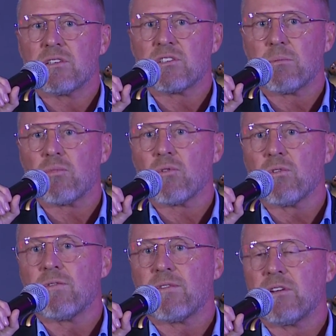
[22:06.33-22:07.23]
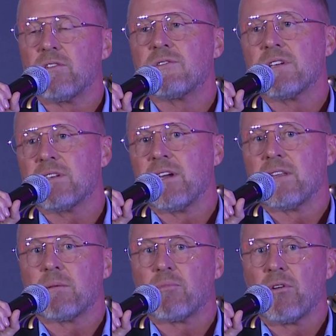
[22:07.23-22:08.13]
to prove that you did
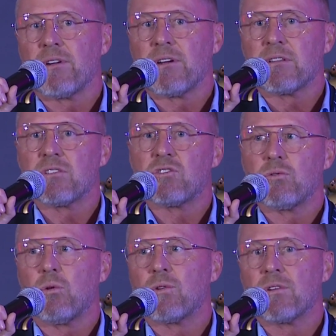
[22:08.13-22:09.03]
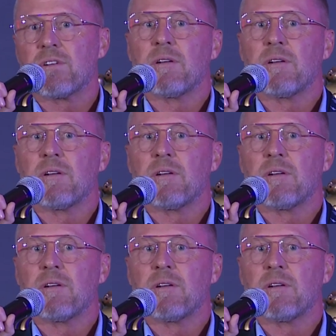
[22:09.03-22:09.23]
get the product that you ordered